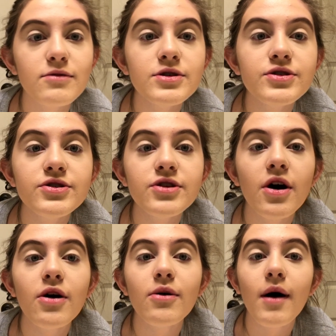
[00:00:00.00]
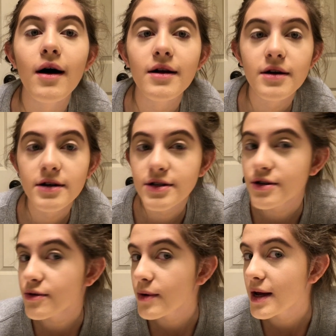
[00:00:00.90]
was so honored
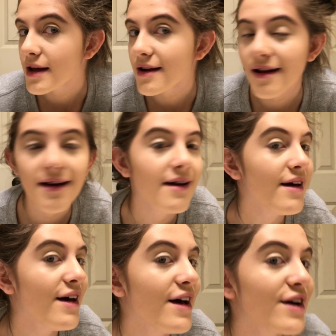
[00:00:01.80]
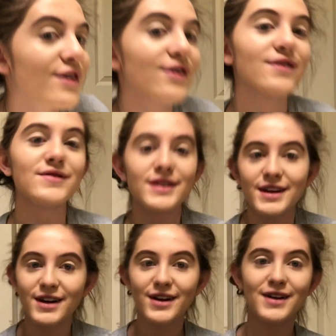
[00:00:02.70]
to win Girl of the
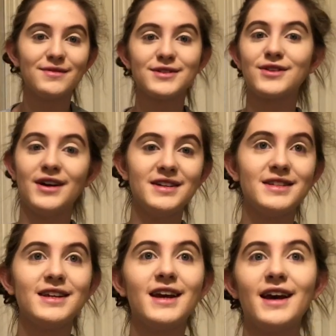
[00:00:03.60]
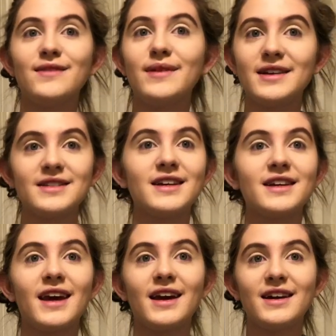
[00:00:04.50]
Year. It was crazy and
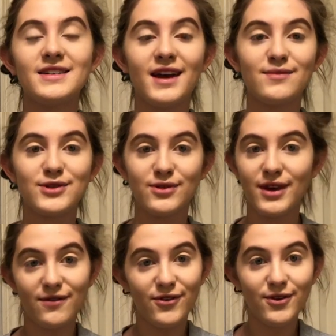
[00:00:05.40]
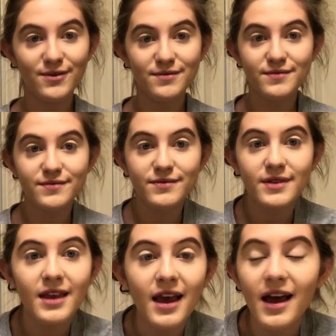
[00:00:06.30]
amazing, and I'm so thankful
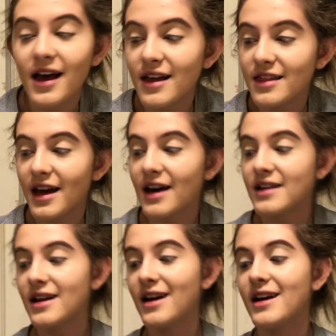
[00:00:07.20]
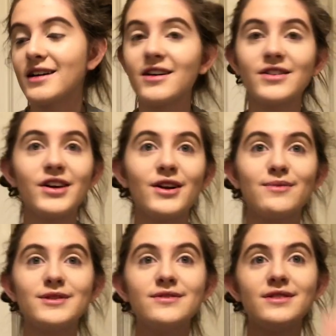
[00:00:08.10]
that I got that
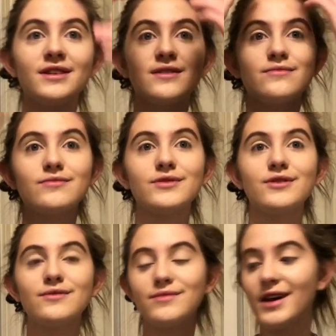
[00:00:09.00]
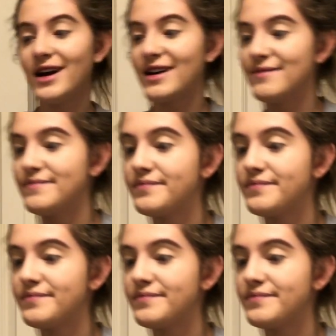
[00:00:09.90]
opportunity. So yeah.